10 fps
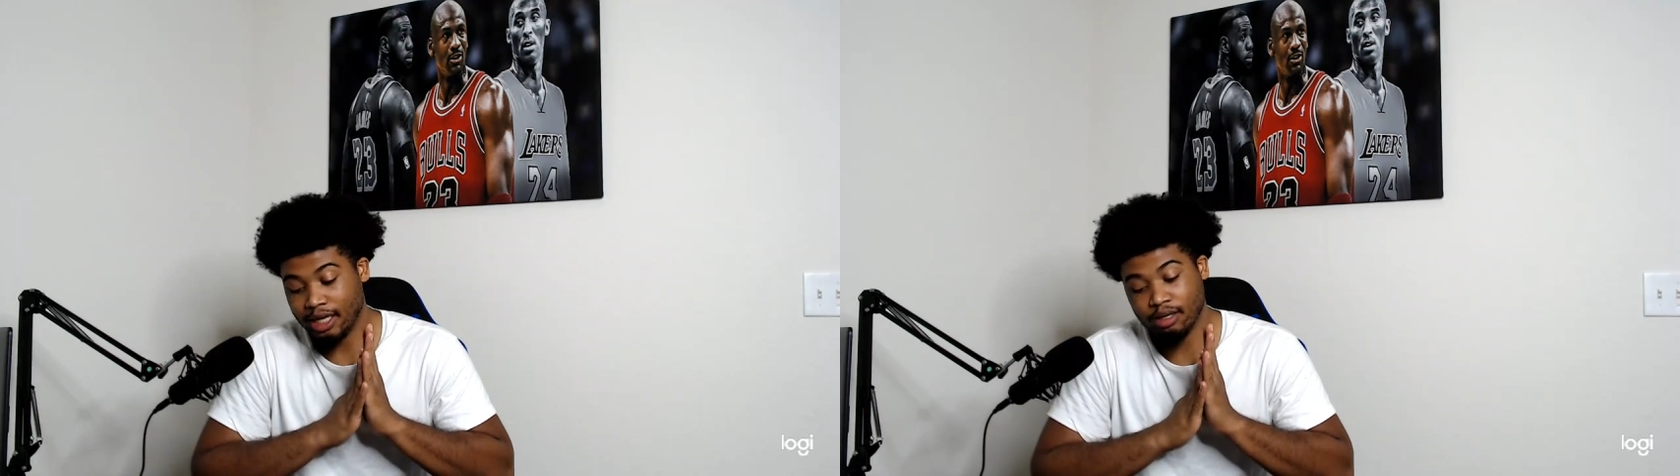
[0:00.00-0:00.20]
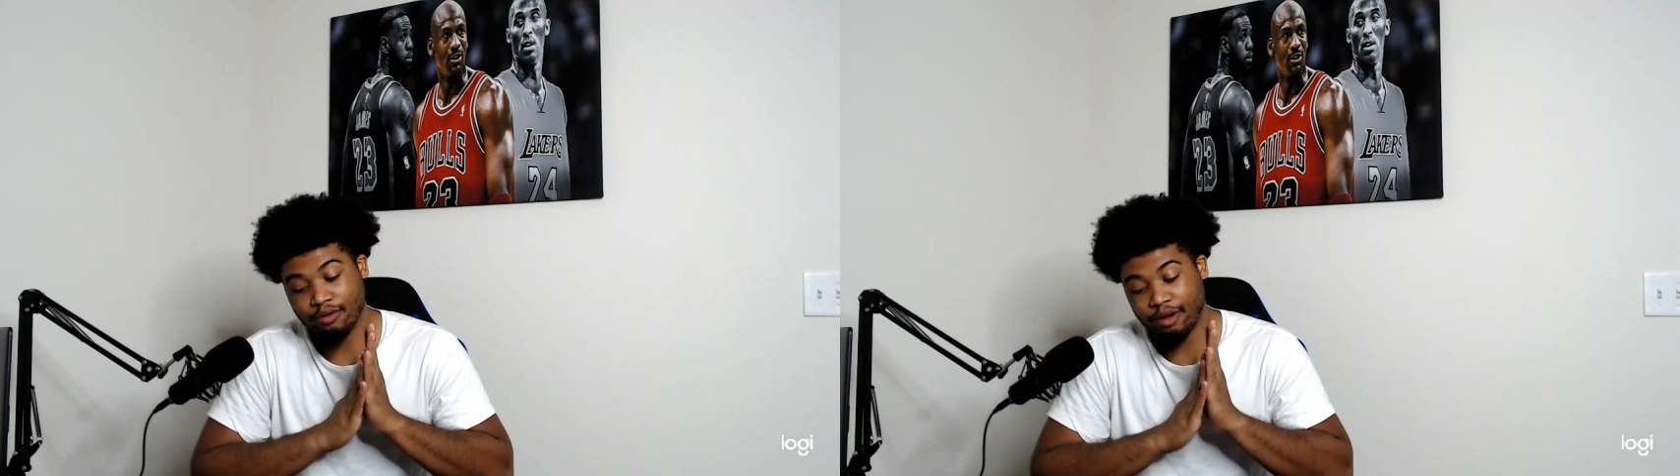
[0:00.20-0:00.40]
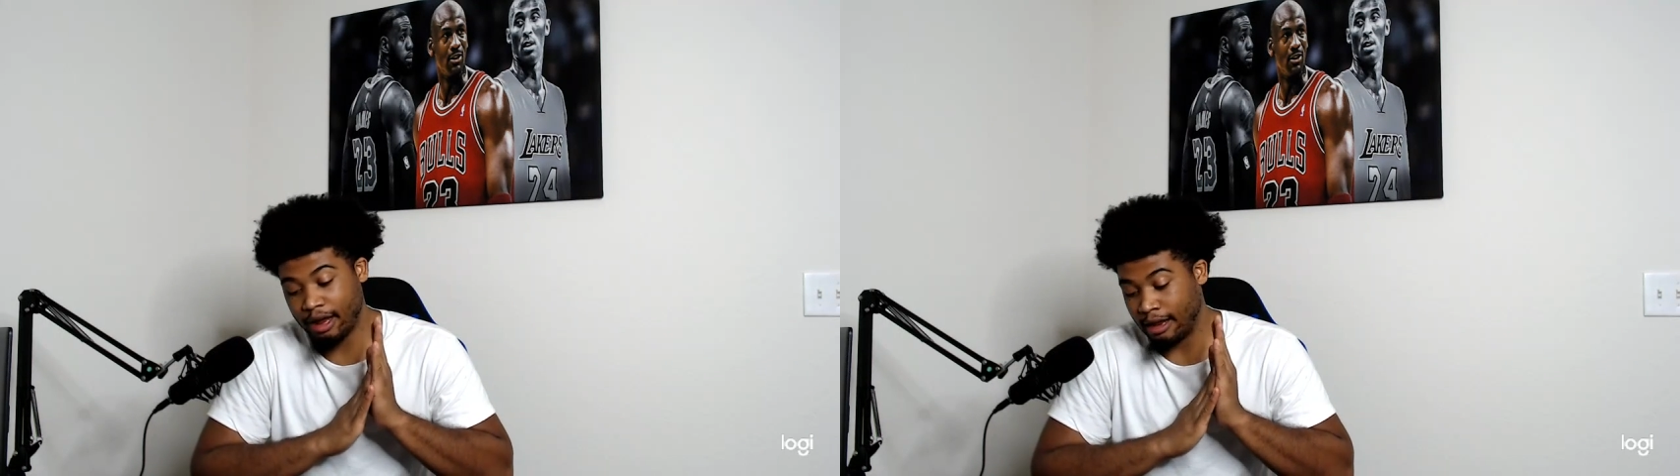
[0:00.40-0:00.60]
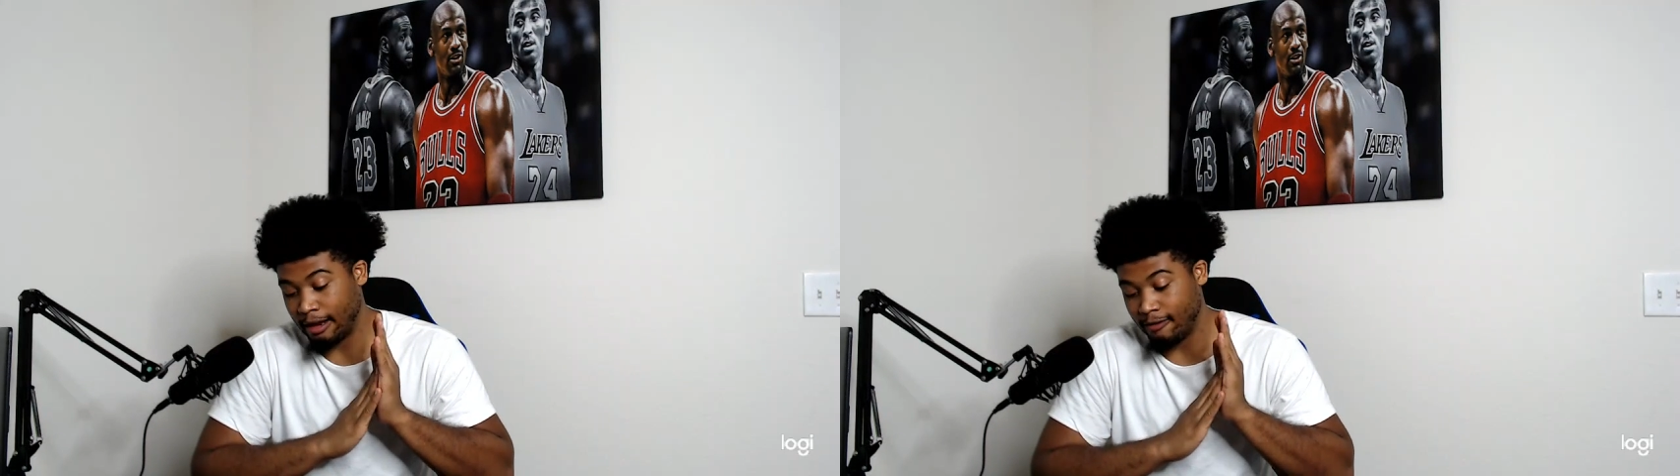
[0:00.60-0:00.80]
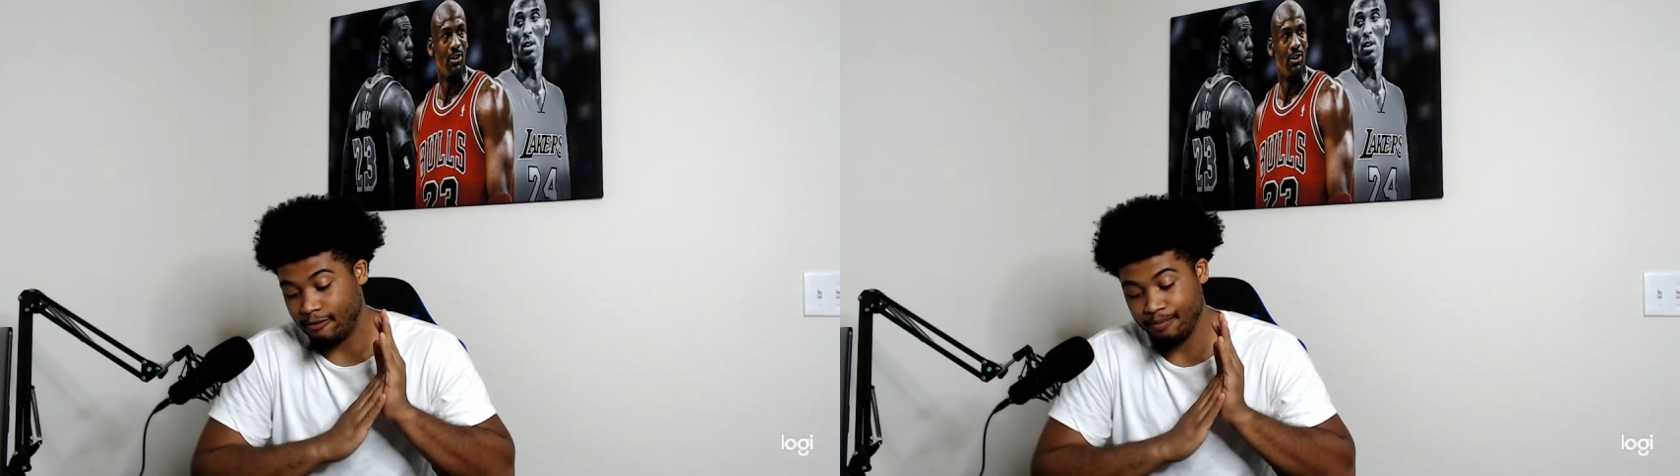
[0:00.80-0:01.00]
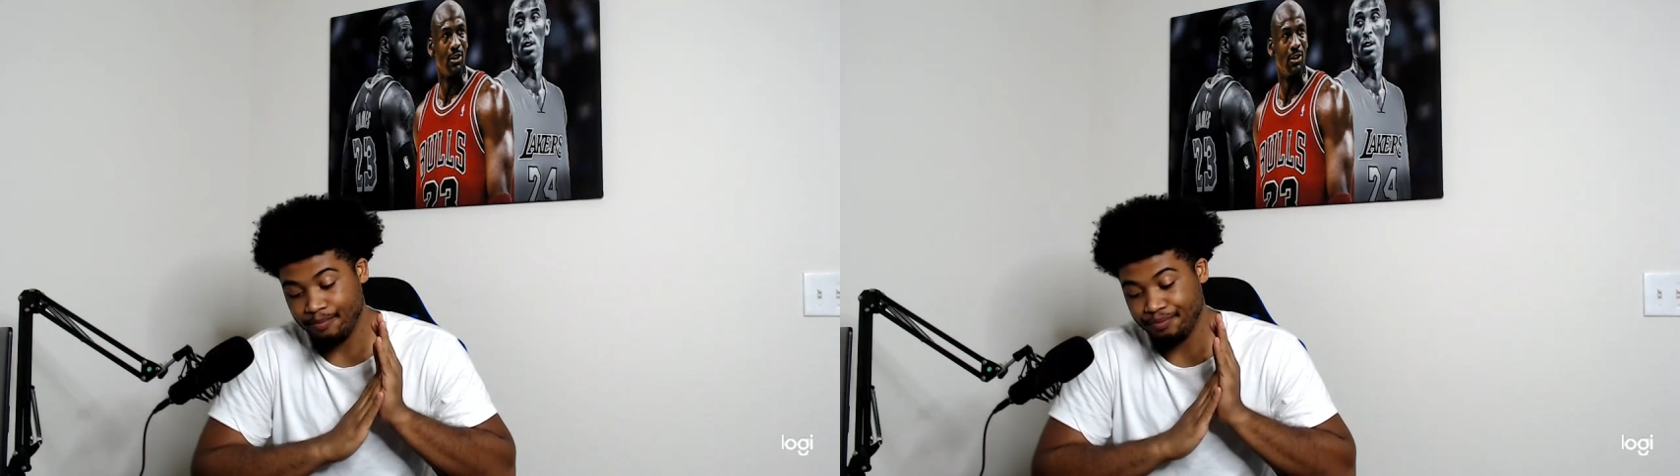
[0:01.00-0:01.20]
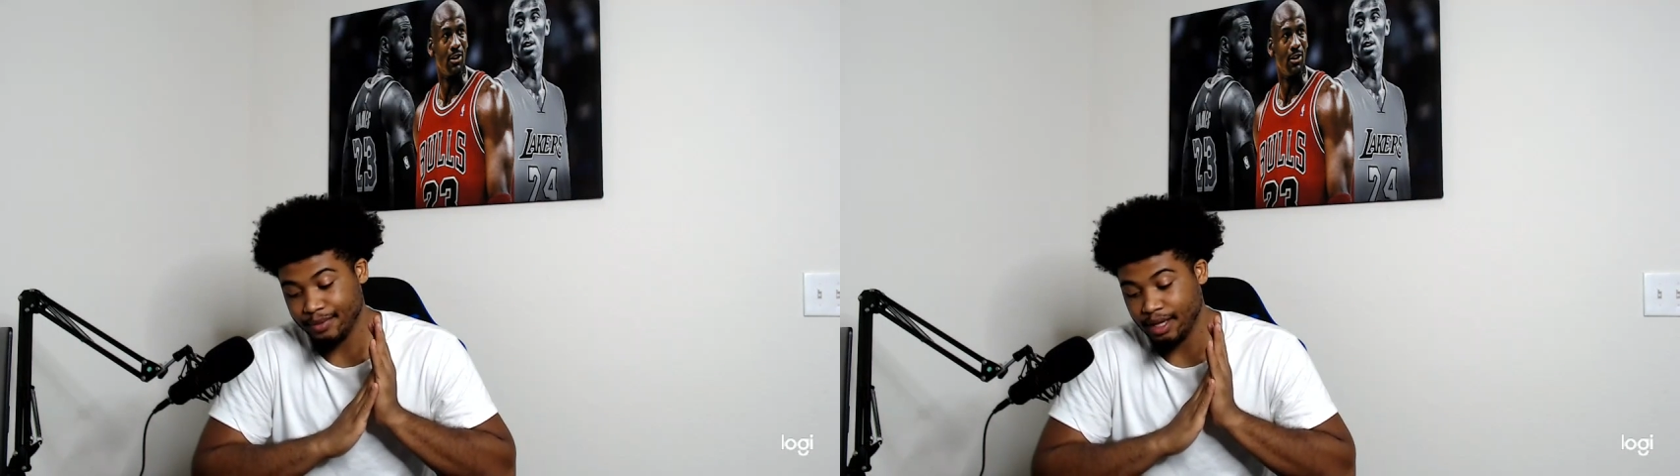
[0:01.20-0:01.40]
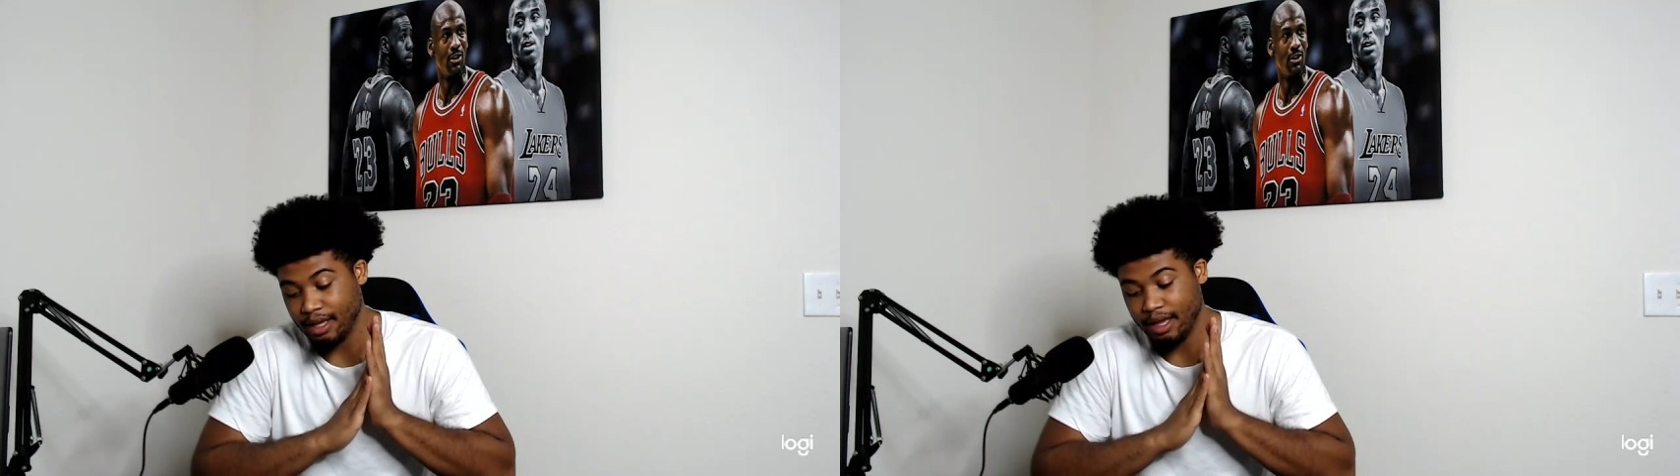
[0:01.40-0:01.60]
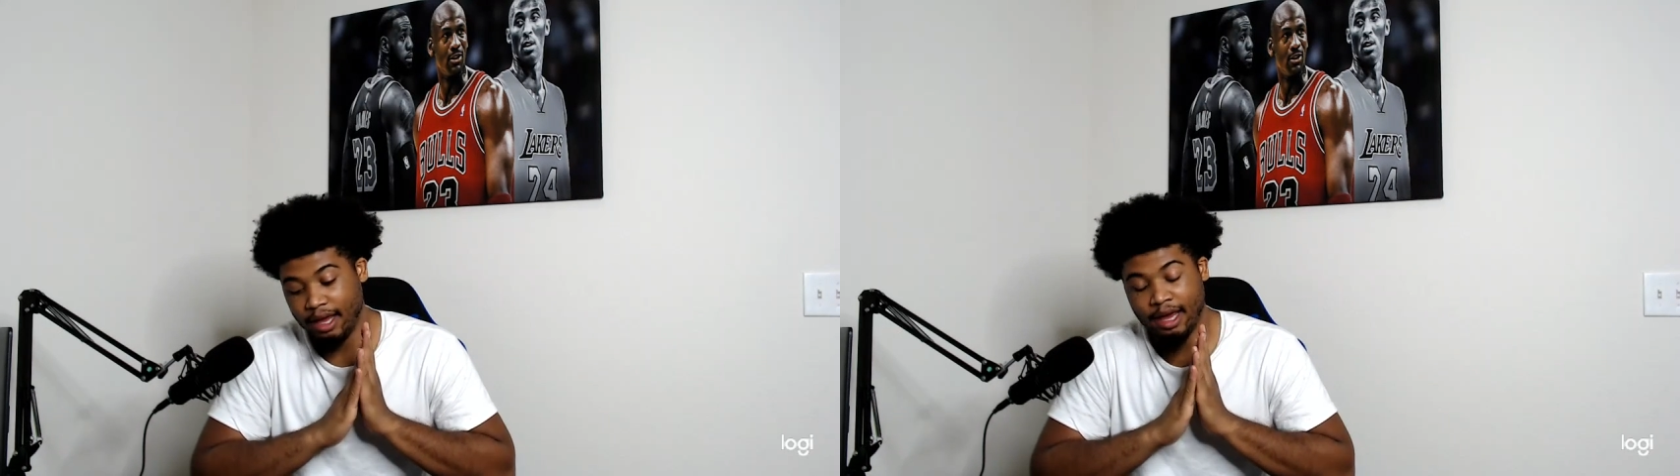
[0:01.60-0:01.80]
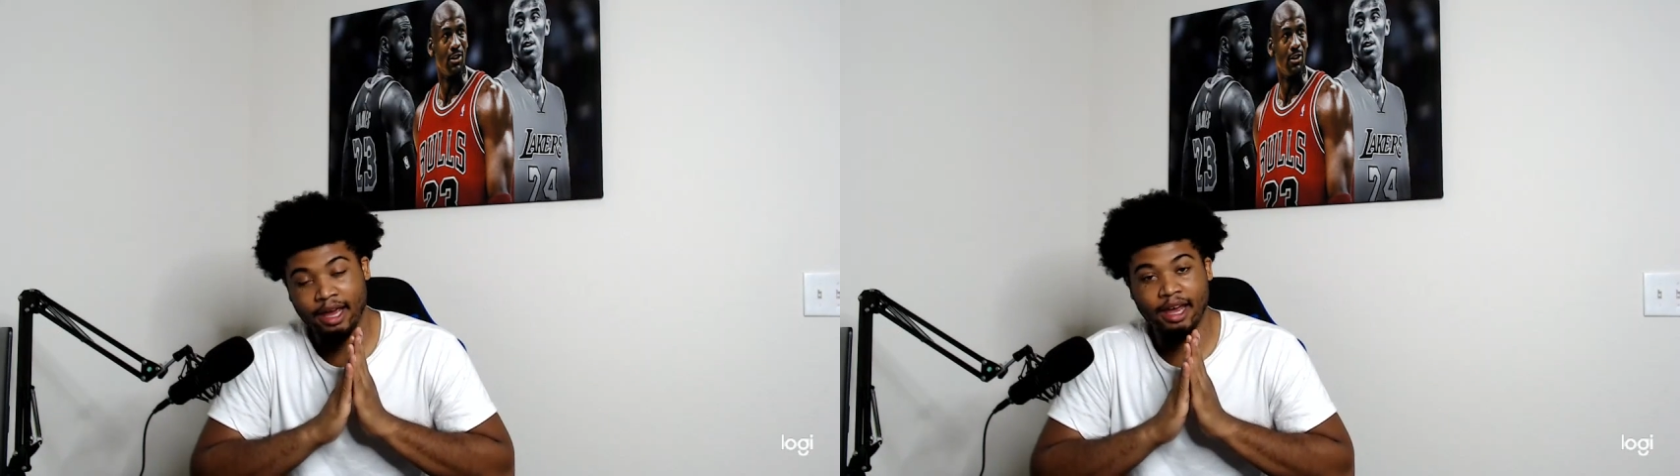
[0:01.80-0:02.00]
5.
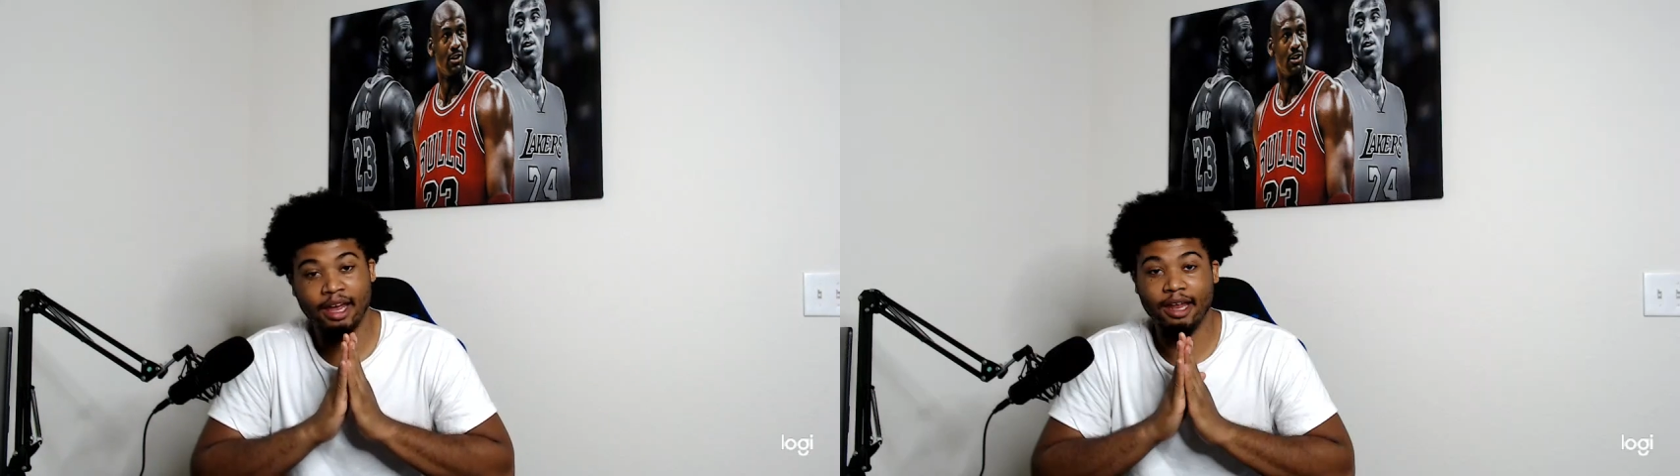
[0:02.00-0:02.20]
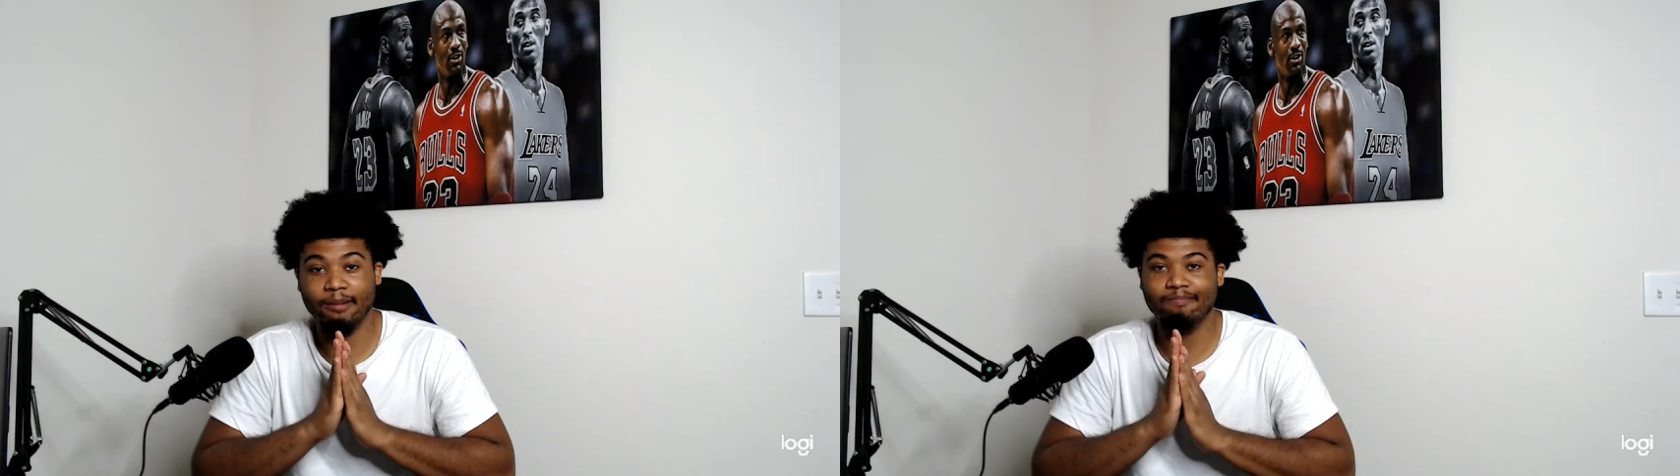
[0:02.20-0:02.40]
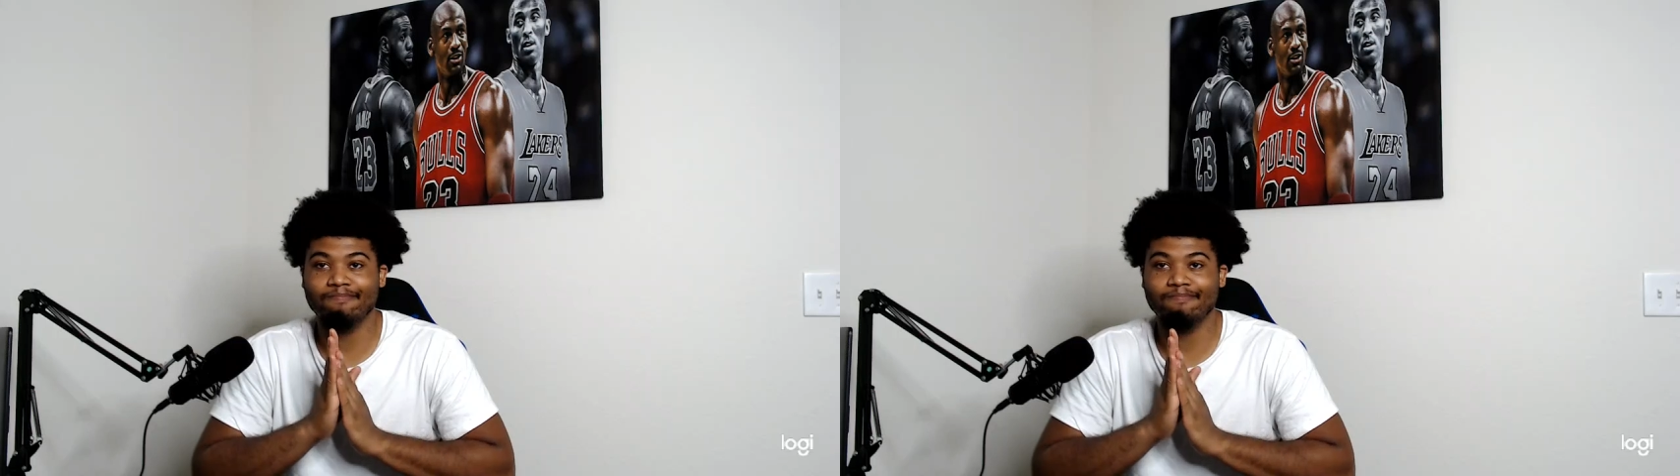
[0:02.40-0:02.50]
And